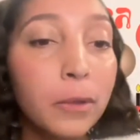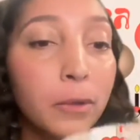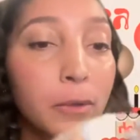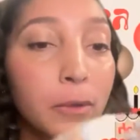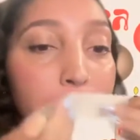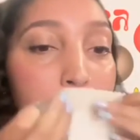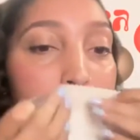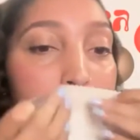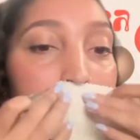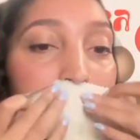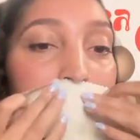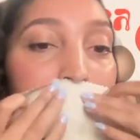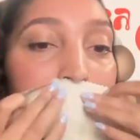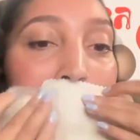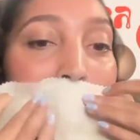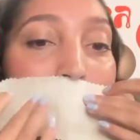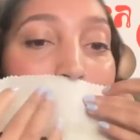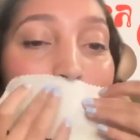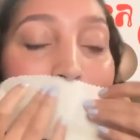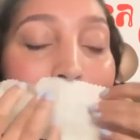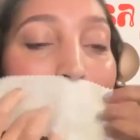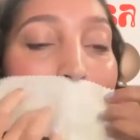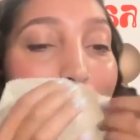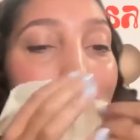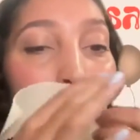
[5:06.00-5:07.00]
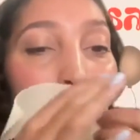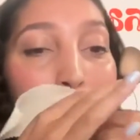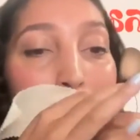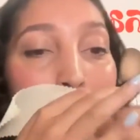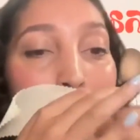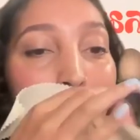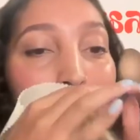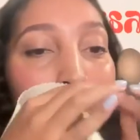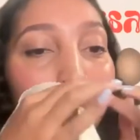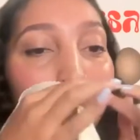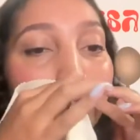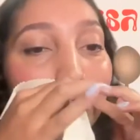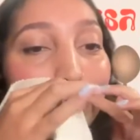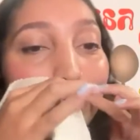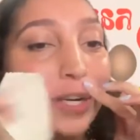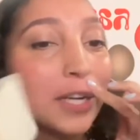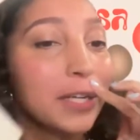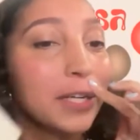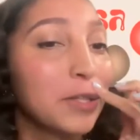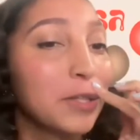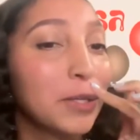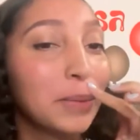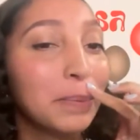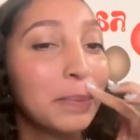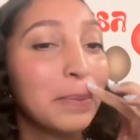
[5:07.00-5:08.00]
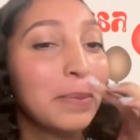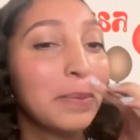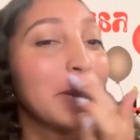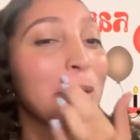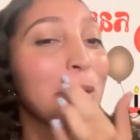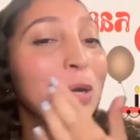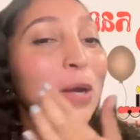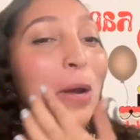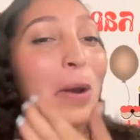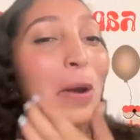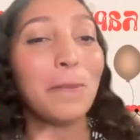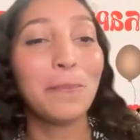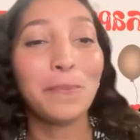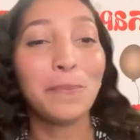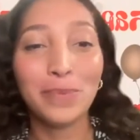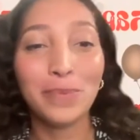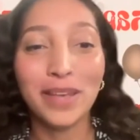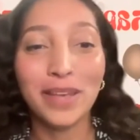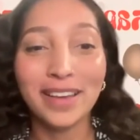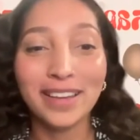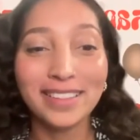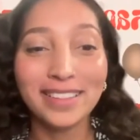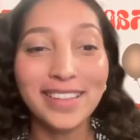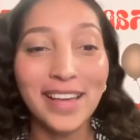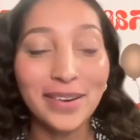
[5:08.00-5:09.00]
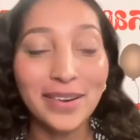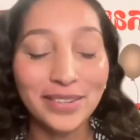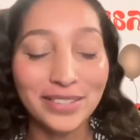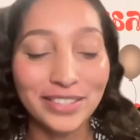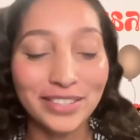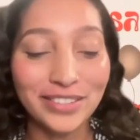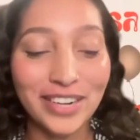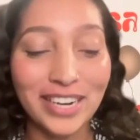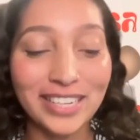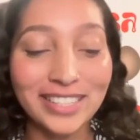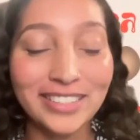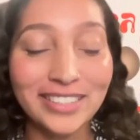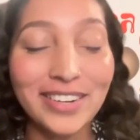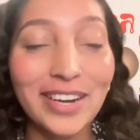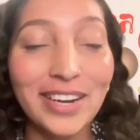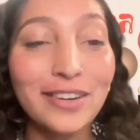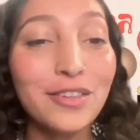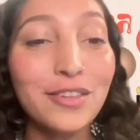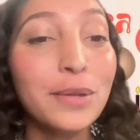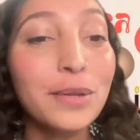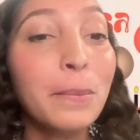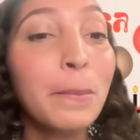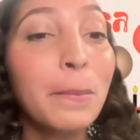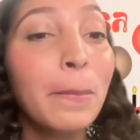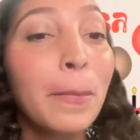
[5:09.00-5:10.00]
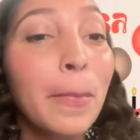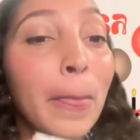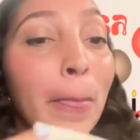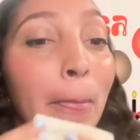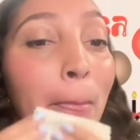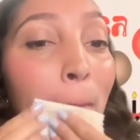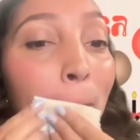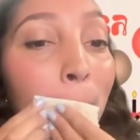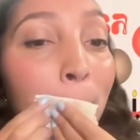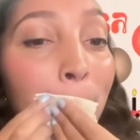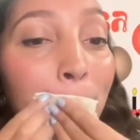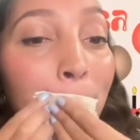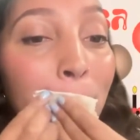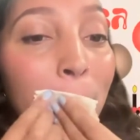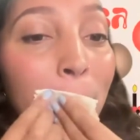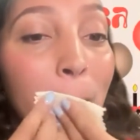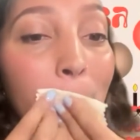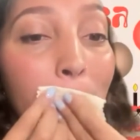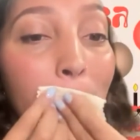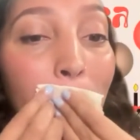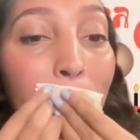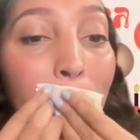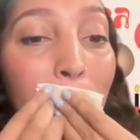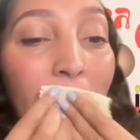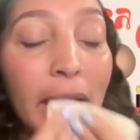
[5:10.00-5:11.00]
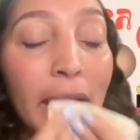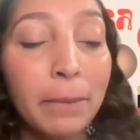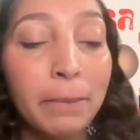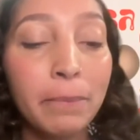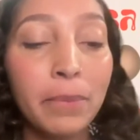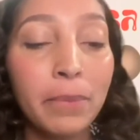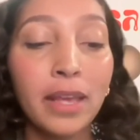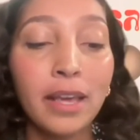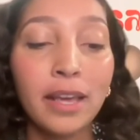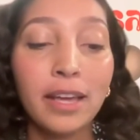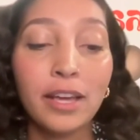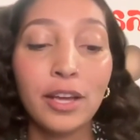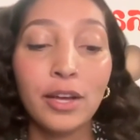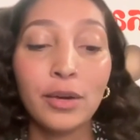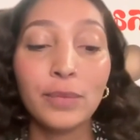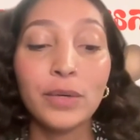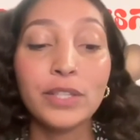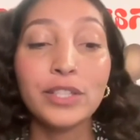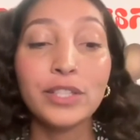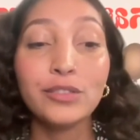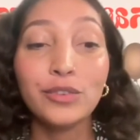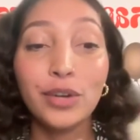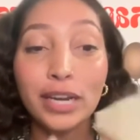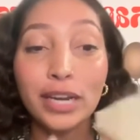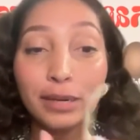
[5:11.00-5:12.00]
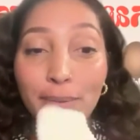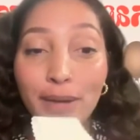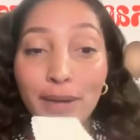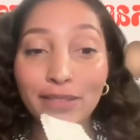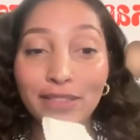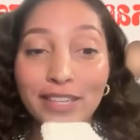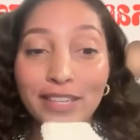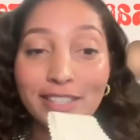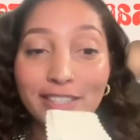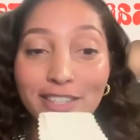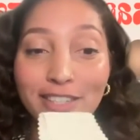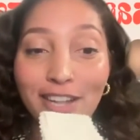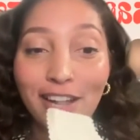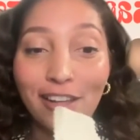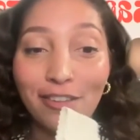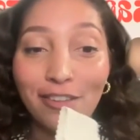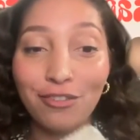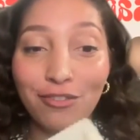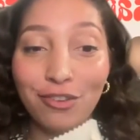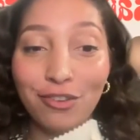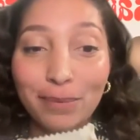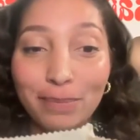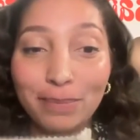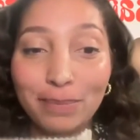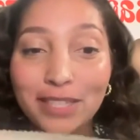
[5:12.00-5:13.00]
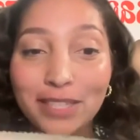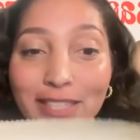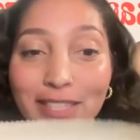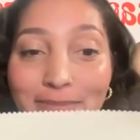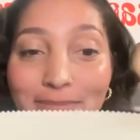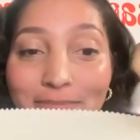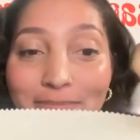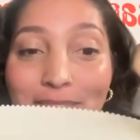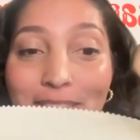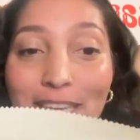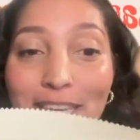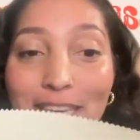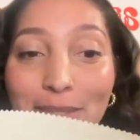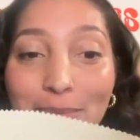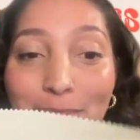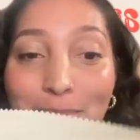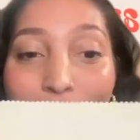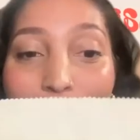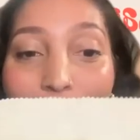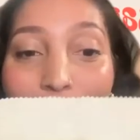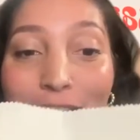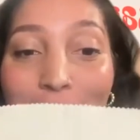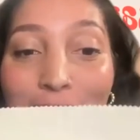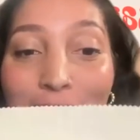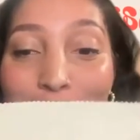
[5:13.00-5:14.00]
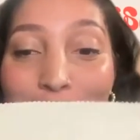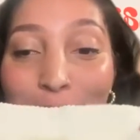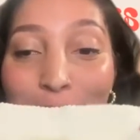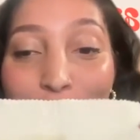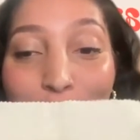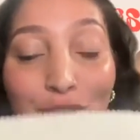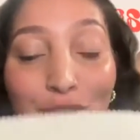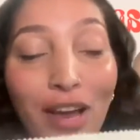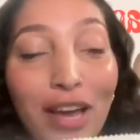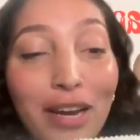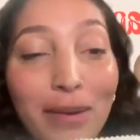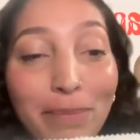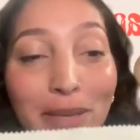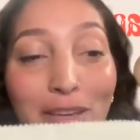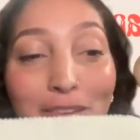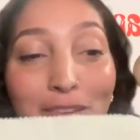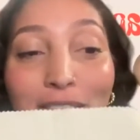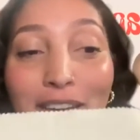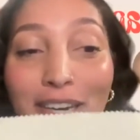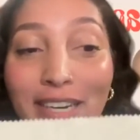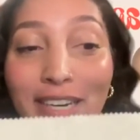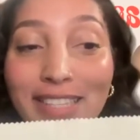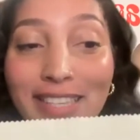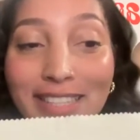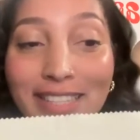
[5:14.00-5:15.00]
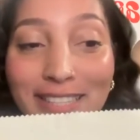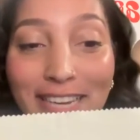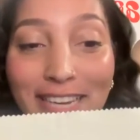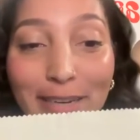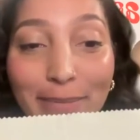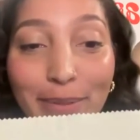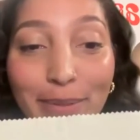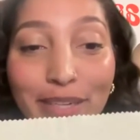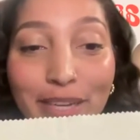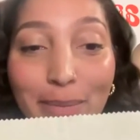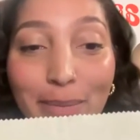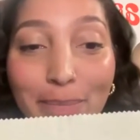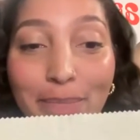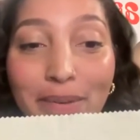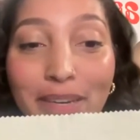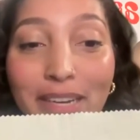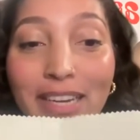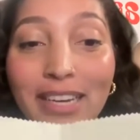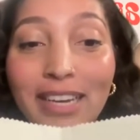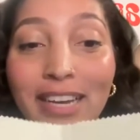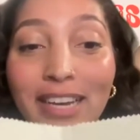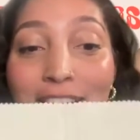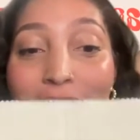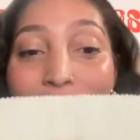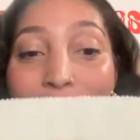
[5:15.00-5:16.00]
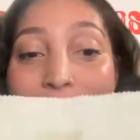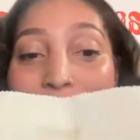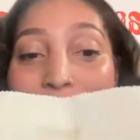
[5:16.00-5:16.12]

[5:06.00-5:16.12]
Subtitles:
Oops, see, that was opposite direction. There we go. That was the right direction. Okay, what's great about these cloth strips is we try to be a very sustainable company.